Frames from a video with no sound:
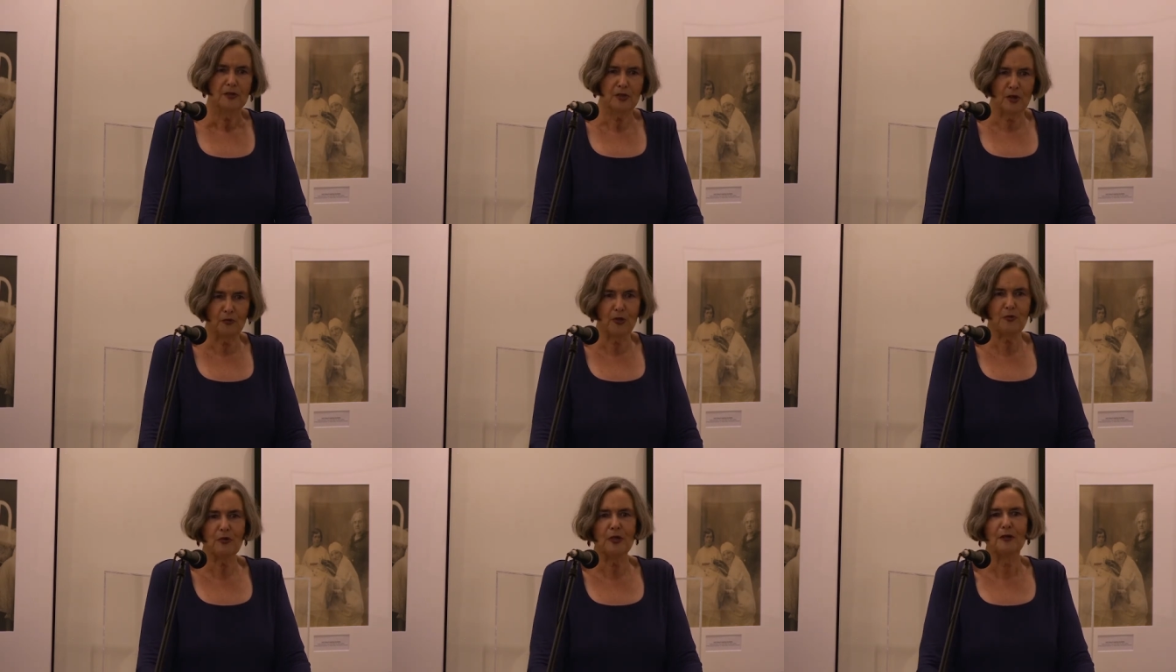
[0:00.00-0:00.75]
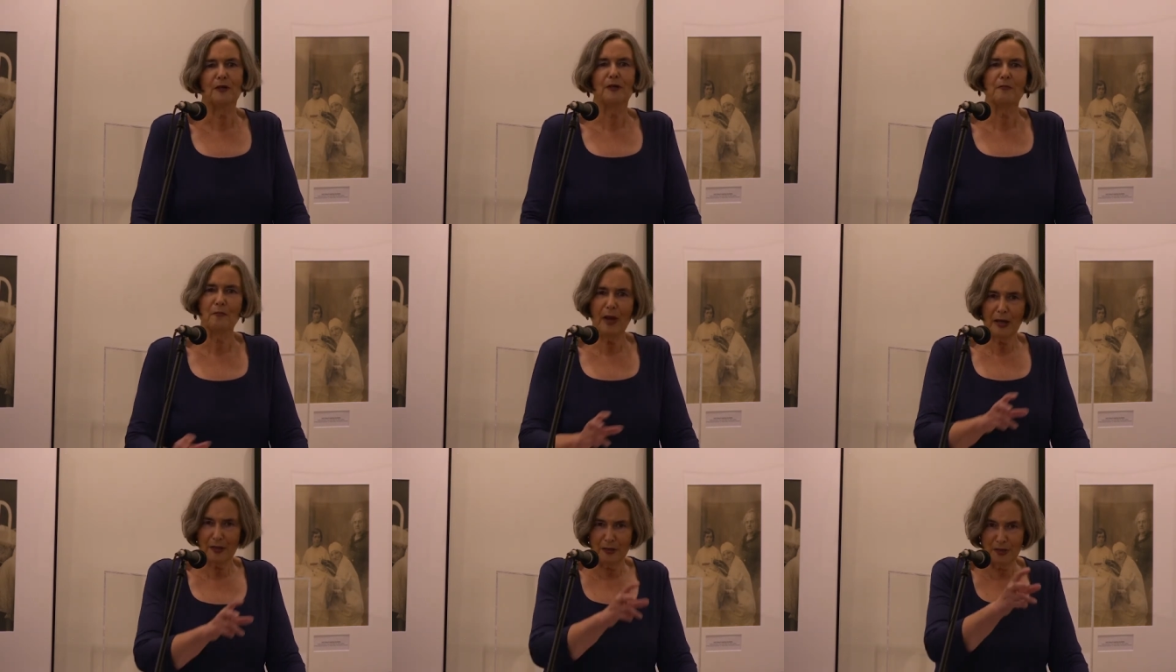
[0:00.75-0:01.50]
So you can
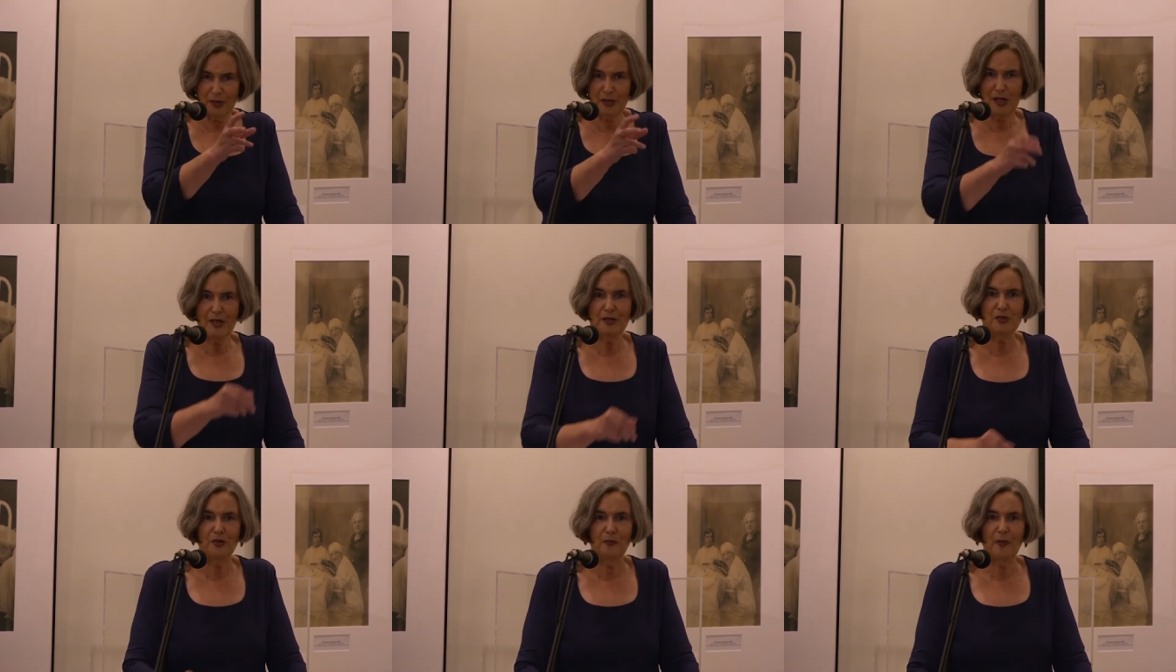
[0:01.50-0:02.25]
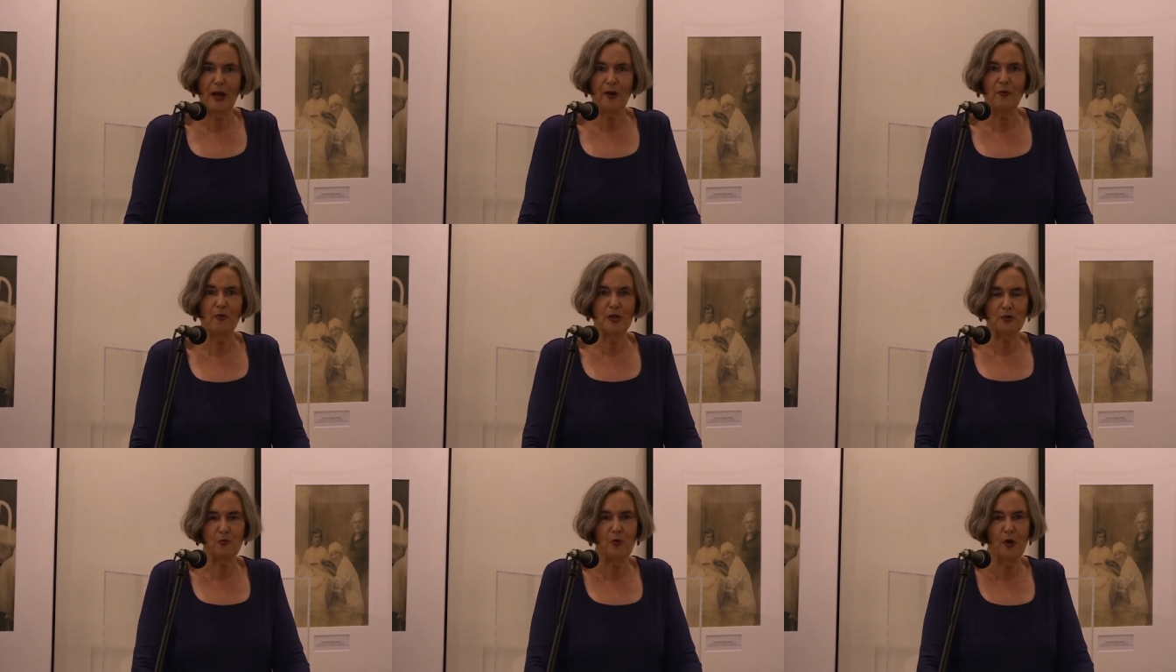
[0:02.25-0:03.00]
make a decision about
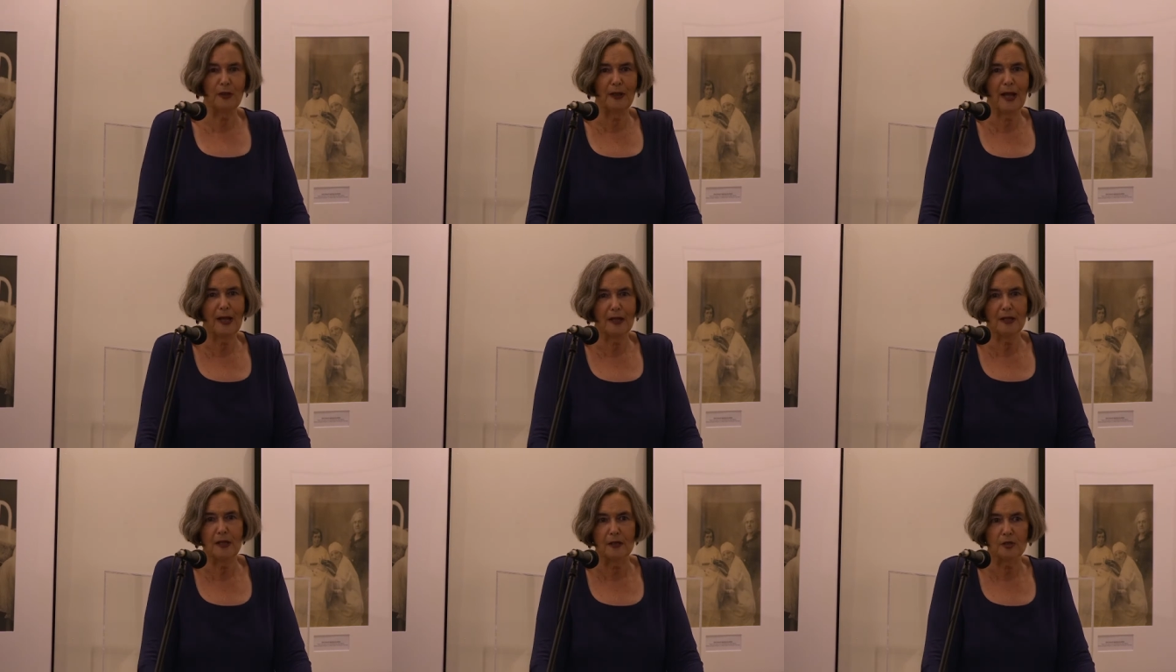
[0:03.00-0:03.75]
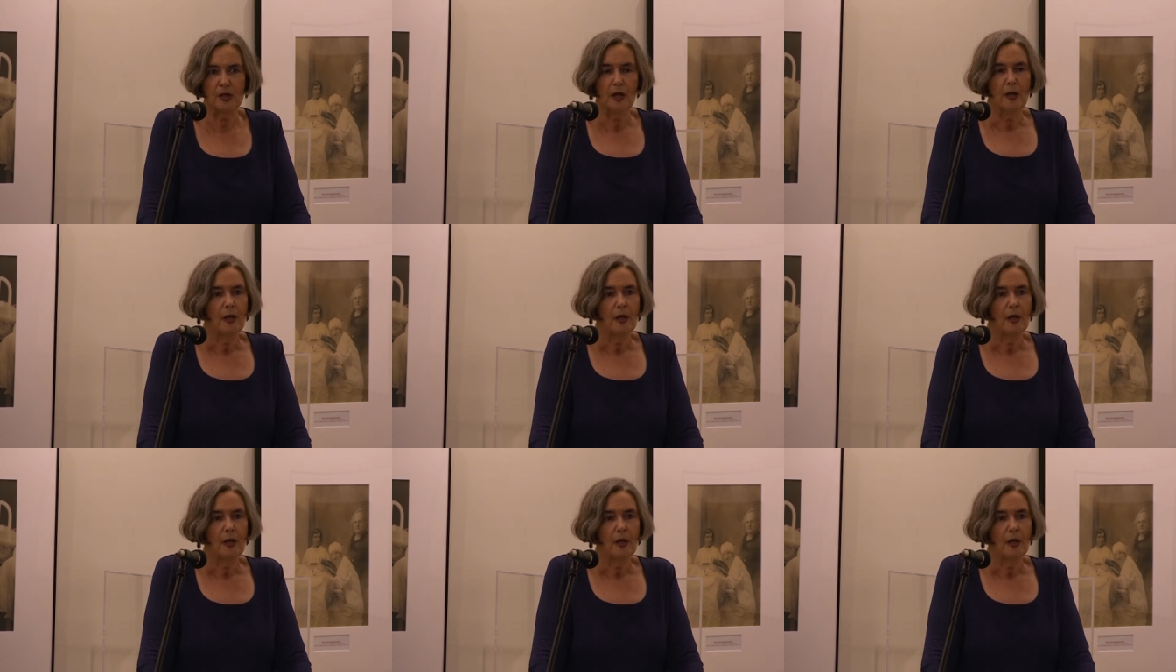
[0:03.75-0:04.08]
which one that is.